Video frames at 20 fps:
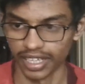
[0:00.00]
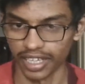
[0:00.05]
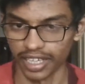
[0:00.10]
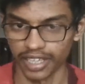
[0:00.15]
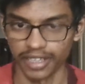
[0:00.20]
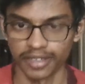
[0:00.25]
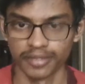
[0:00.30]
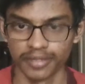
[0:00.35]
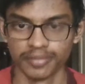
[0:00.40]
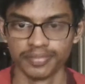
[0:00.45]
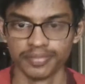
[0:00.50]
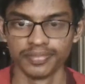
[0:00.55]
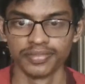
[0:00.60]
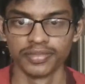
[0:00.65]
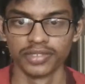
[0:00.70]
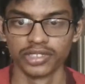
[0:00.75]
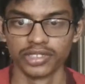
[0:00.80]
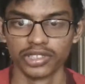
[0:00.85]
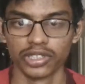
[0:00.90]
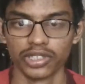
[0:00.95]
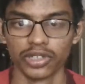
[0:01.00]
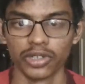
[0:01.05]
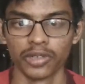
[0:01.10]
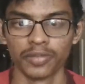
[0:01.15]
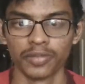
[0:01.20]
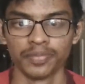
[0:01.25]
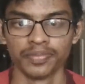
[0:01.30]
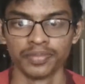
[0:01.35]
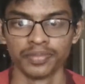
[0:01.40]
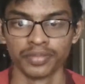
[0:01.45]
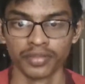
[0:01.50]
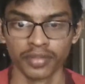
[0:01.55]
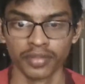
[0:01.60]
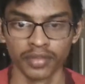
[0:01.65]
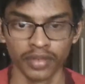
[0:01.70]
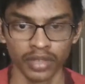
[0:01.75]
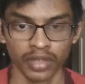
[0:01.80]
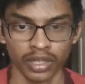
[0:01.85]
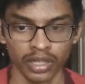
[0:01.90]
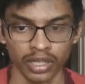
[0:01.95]
Hi. So
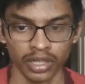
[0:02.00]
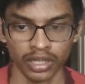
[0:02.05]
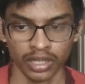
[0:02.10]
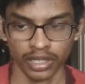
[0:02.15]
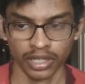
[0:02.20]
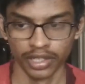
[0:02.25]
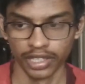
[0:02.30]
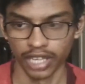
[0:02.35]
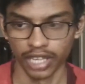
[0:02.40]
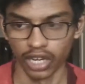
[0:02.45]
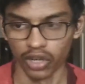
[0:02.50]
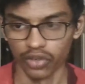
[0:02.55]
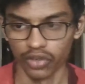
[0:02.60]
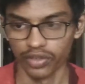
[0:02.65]
now